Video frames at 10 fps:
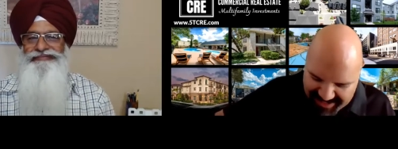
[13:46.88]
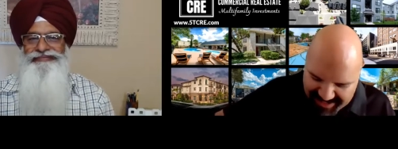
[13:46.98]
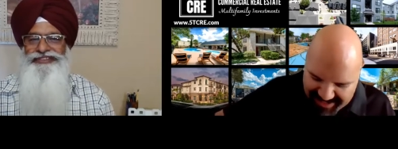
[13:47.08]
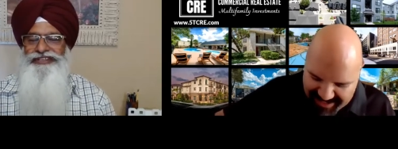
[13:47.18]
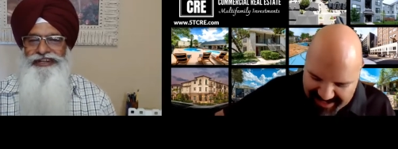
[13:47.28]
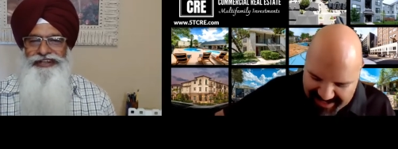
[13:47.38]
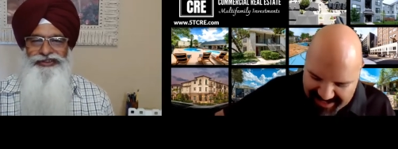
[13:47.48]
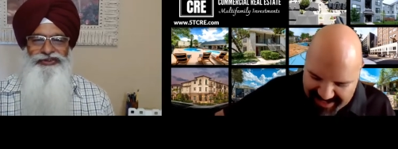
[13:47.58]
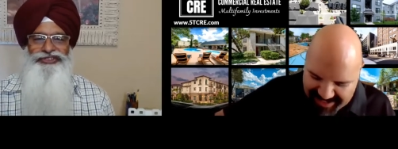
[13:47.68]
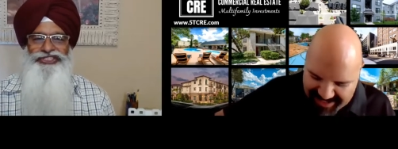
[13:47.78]

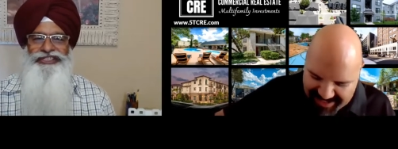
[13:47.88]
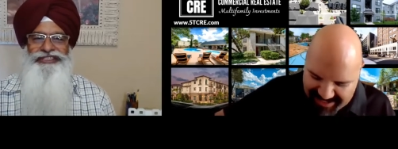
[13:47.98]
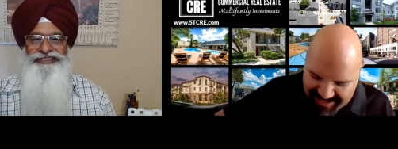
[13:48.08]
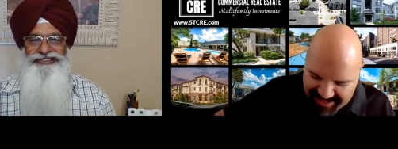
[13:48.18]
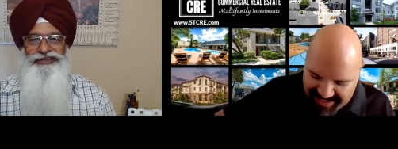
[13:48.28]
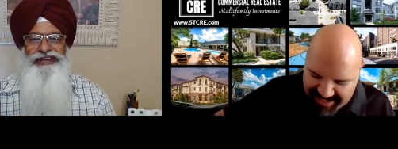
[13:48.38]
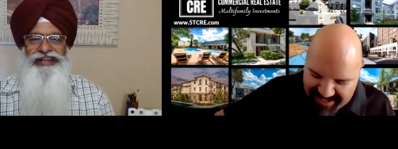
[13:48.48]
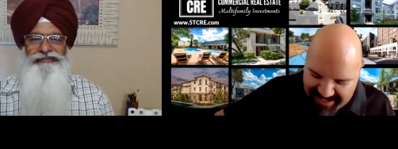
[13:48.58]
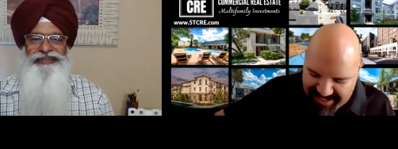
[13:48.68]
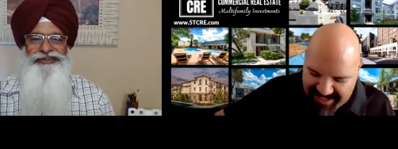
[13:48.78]
Speaker 1: started coaching. So
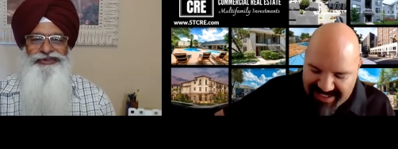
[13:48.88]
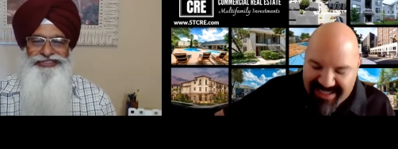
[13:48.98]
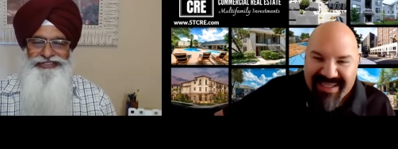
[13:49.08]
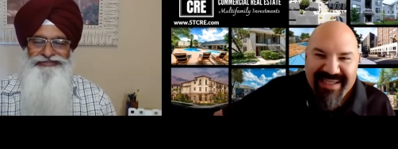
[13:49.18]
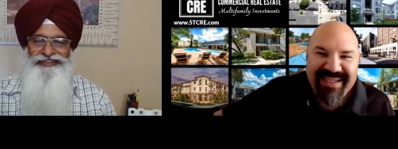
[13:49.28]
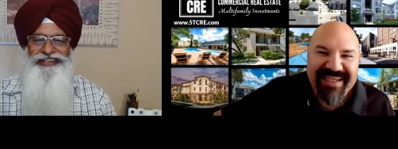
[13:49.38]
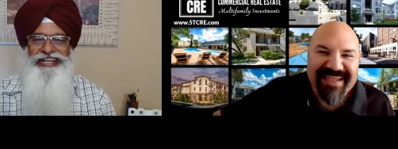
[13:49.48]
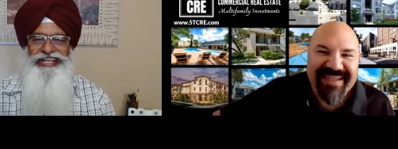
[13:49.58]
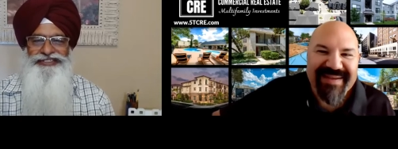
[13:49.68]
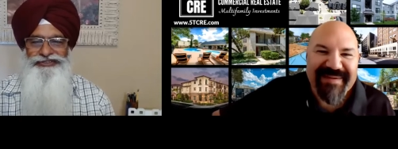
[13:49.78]
I've been coaching for the
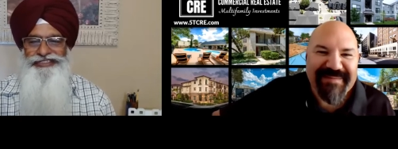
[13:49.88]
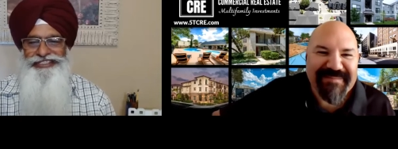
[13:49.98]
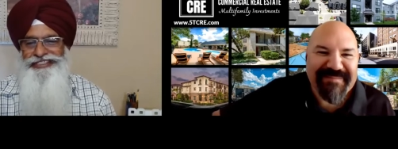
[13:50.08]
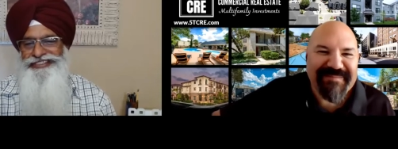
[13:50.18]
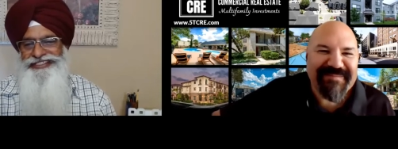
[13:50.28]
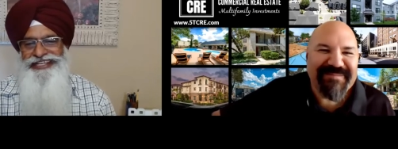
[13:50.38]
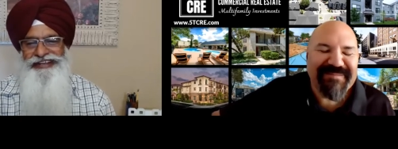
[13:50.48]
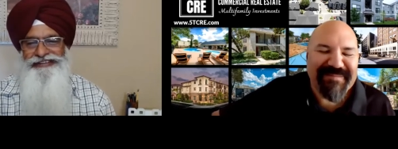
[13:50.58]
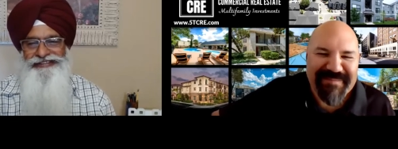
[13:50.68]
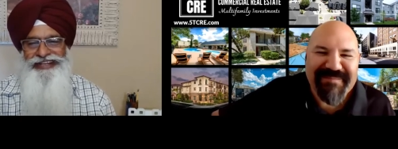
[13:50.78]
last two years
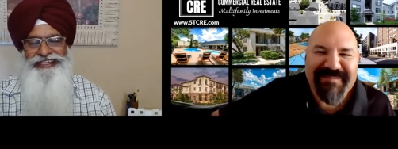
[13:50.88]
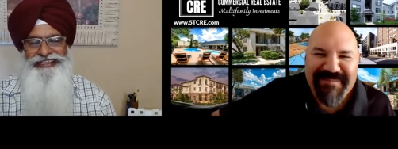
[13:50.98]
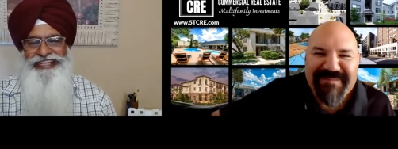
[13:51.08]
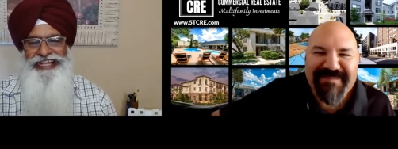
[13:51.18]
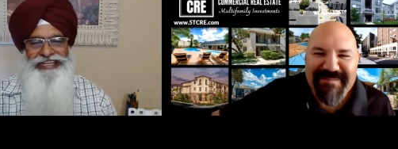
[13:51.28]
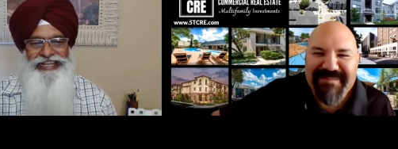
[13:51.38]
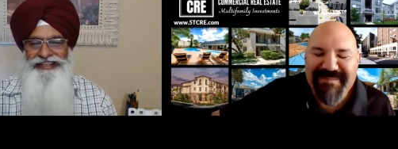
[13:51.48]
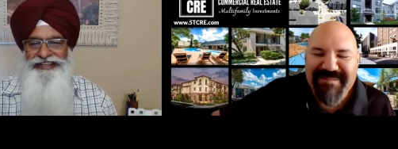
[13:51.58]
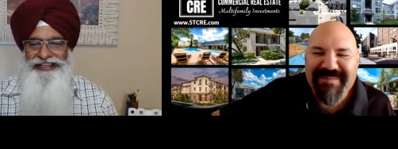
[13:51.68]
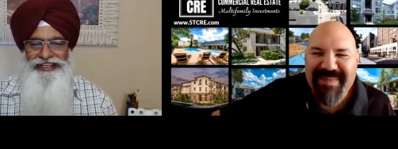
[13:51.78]
now, and I I
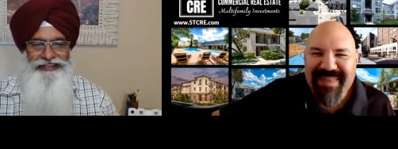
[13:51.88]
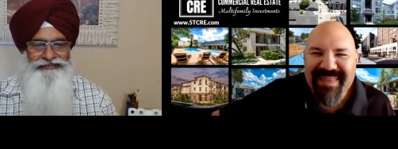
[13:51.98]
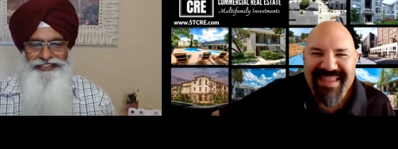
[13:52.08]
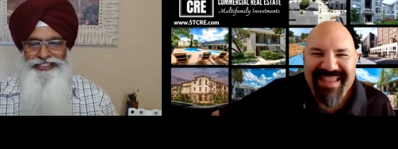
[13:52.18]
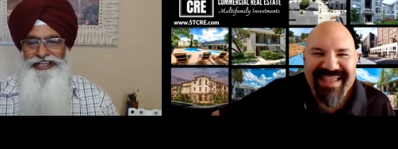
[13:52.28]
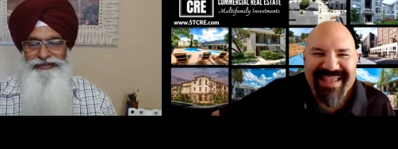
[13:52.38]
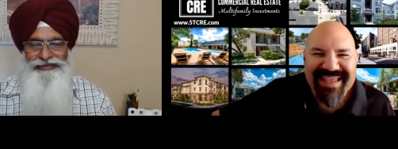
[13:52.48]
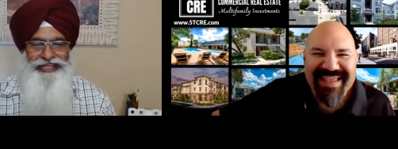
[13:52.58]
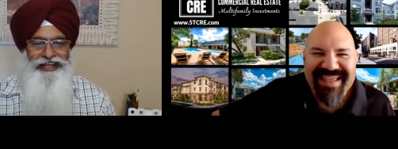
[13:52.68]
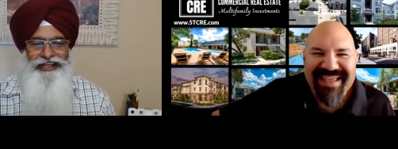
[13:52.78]
love sharing
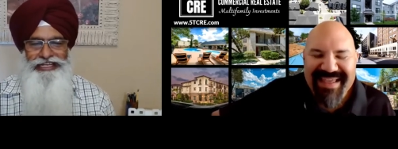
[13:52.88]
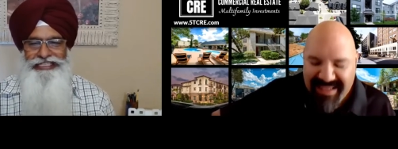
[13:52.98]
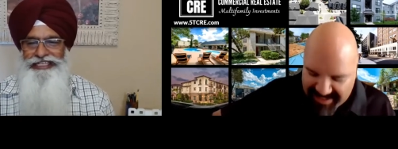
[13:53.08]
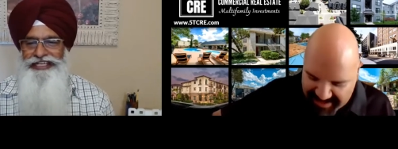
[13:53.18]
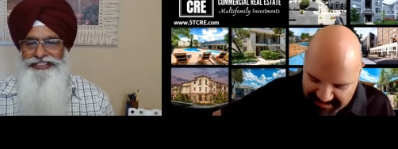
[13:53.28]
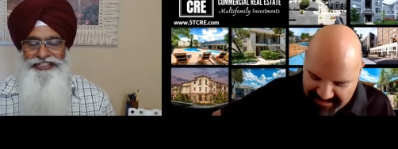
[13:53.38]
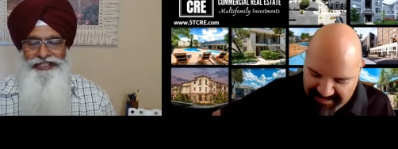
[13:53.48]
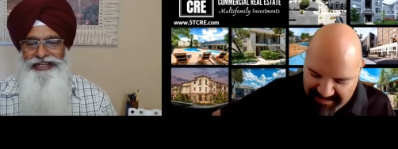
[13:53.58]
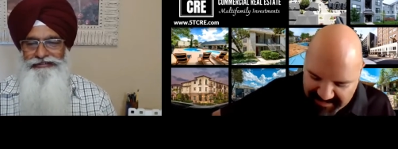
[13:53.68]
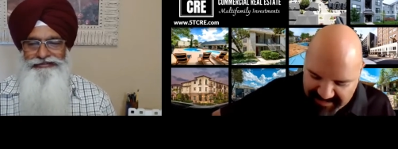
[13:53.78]
my knowledge. I sh-
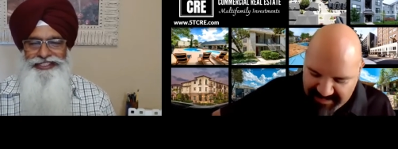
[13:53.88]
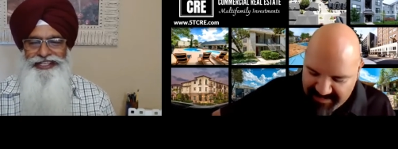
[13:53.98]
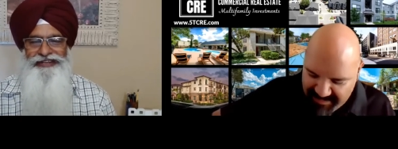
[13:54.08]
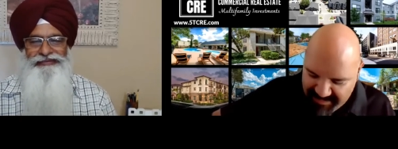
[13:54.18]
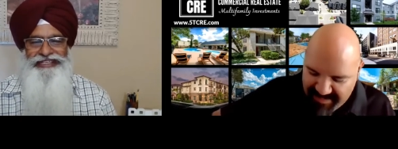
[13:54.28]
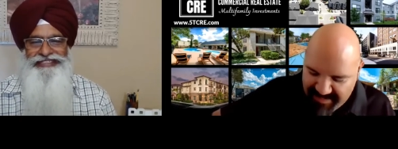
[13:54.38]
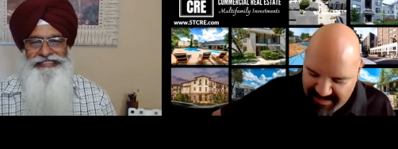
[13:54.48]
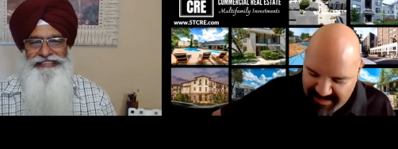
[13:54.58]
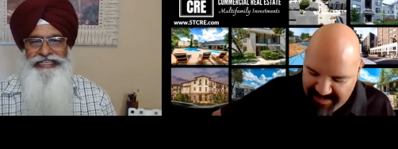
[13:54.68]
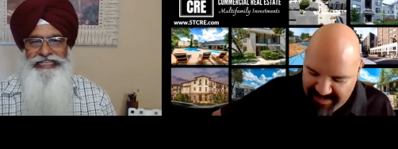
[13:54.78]
love sharing my
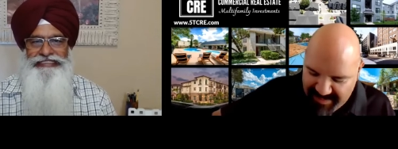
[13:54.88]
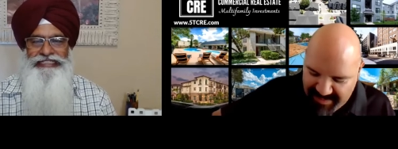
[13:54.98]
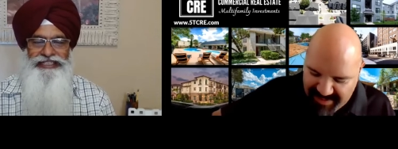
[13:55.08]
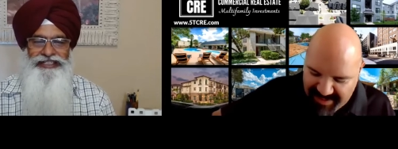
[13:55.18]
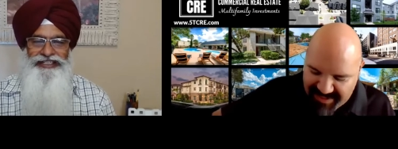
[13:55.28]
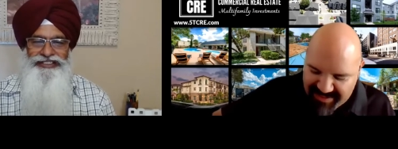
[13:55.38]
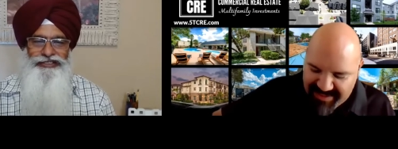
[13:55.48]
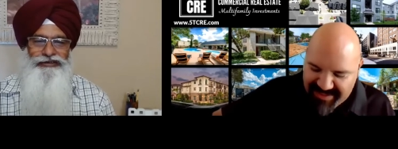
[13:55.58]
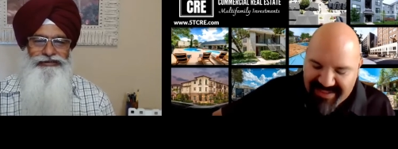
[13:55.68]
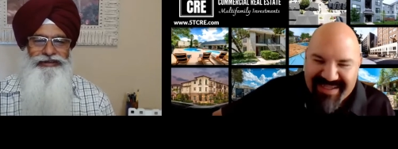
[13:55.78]
success. Yes.
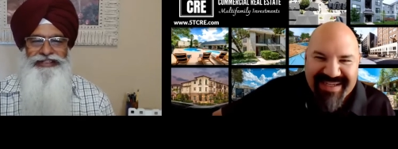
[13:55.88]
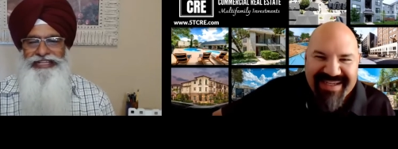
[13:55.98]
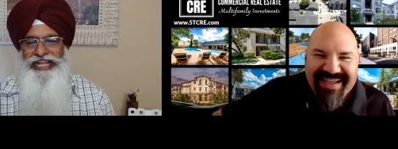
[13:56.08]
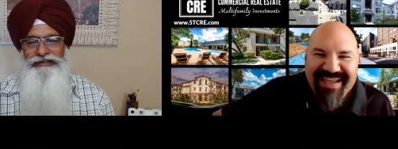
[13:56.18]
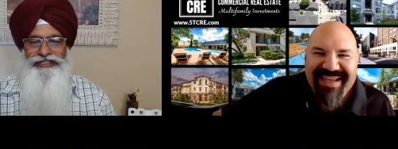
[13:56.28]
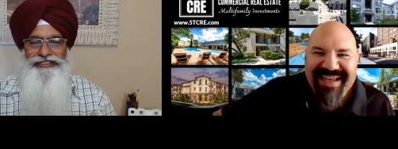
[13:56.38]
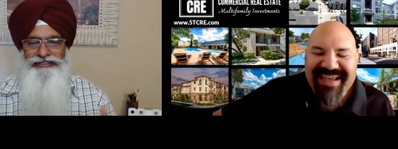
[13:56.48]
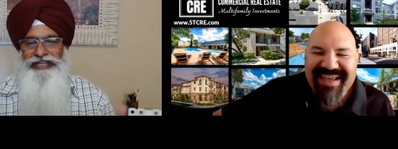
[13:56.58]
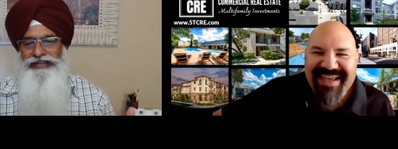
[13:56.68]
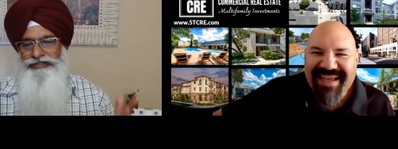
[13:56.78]
So I
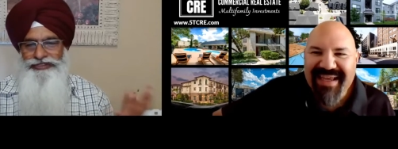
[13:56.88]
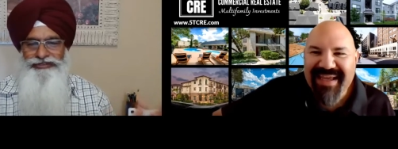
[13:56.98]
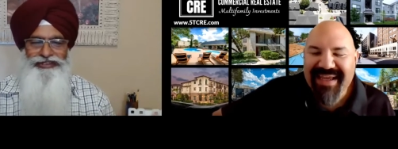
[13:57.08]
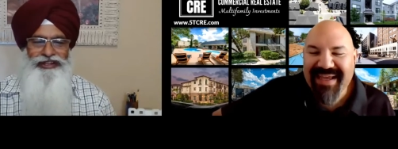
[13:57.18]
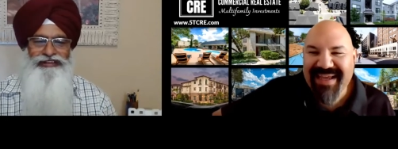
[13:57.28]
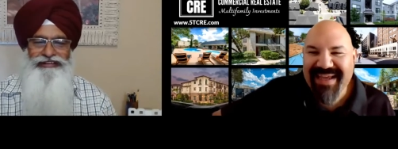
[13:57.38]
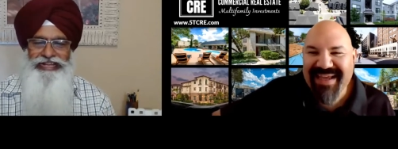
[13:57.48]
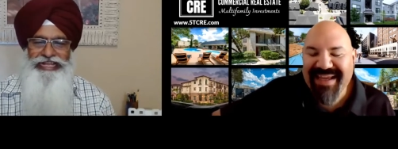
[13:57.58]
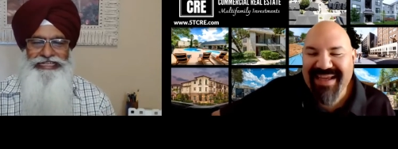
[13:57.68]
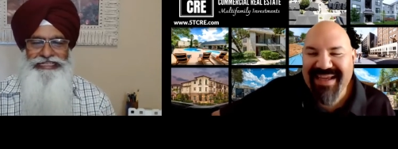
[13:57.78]
was I was doing
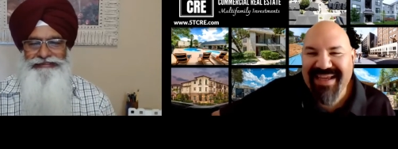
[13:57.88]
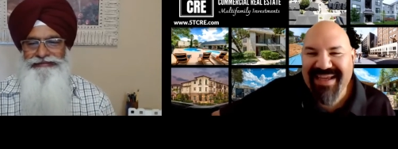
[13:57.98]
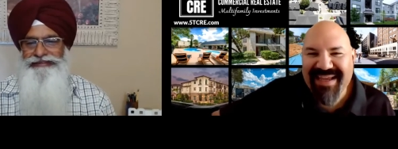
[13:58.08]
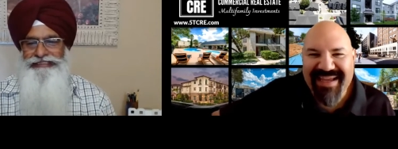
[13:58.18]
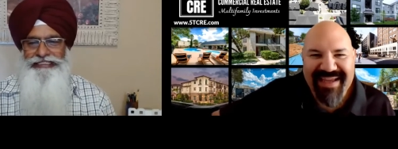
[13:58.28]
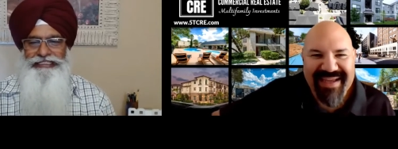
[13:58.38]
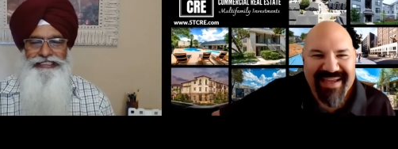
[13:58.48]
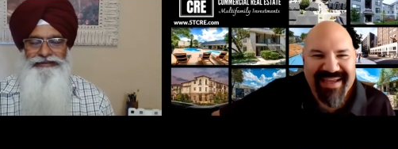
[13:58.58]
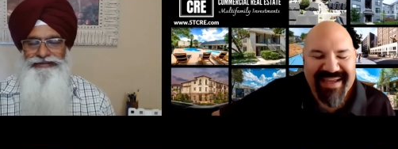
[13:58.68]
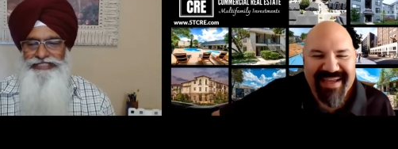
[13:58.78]
online
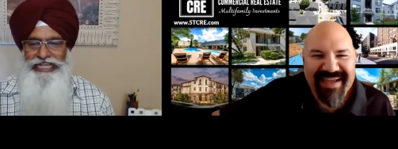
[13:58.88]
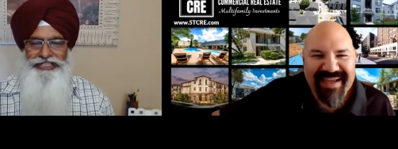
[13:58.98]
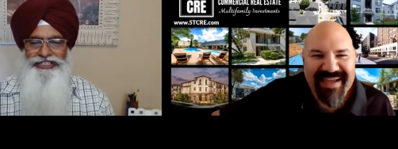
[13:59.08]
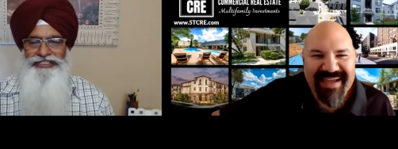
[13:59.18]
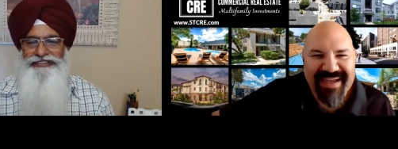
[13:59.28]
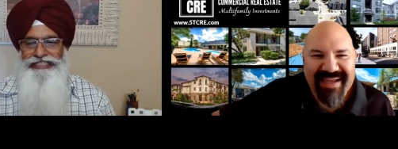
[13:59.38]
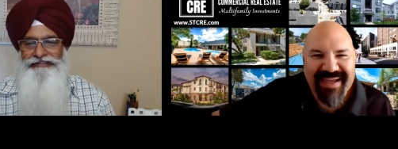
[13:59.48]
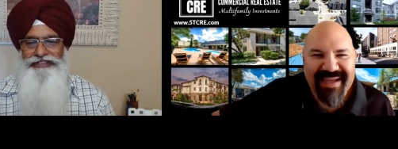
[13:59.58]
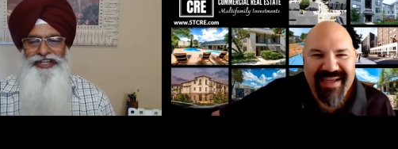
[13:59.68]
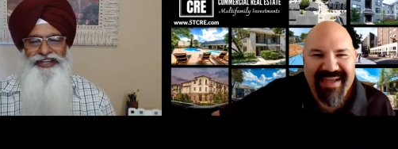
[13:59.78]
uh, sessions
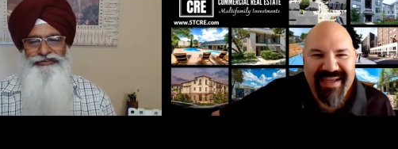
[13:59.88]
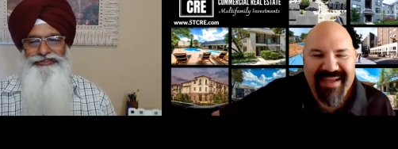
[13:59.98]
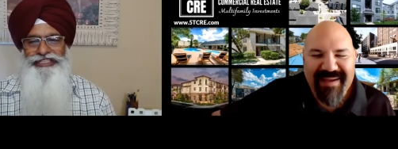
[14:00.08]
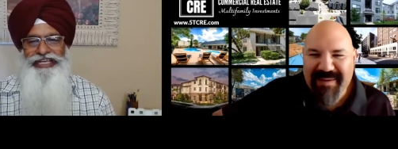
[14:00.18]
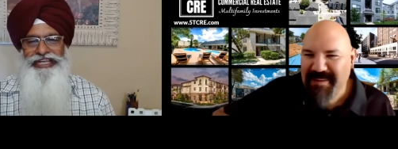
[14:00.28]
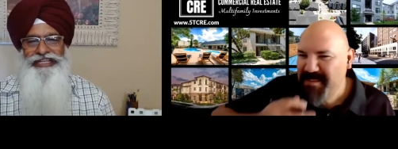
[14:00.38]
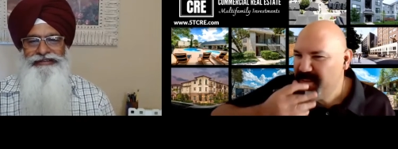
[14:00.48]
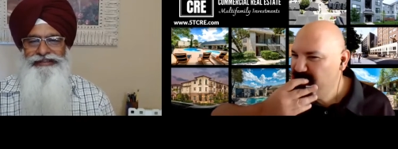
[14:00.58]
every Tuesday